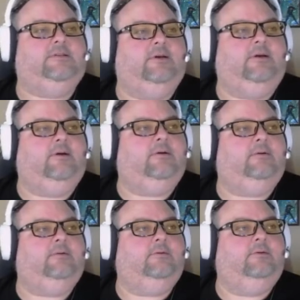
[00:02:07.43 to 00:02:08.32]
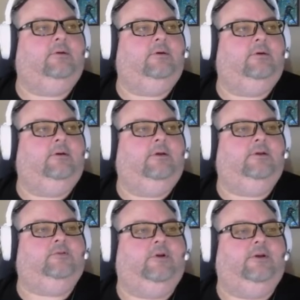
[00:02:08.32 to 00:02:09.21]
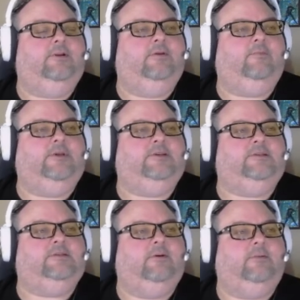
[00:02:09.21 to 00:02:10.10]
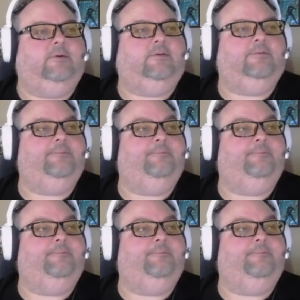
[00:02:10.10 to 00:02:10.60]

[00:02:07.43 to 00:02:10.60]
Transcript: there. It should be a good enough piece to start with.